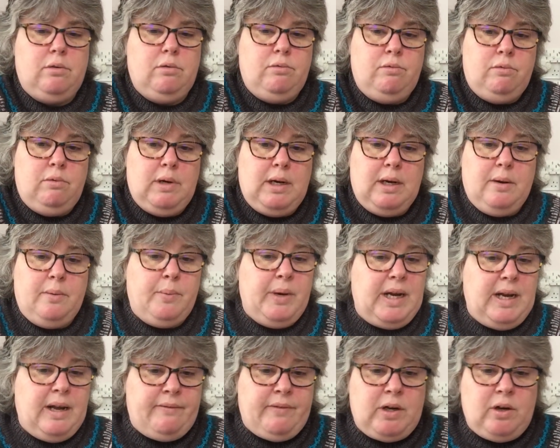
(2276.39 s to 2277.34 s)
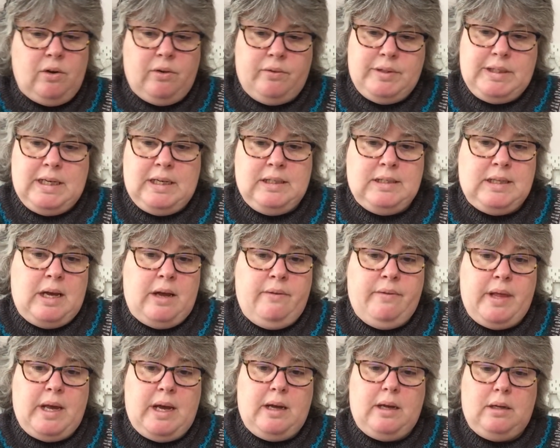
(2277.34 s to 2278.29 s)
We have a lot of dinners out
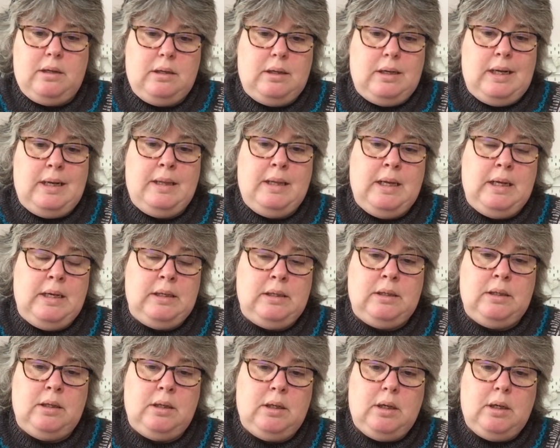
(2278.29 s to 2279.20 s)
of that, and then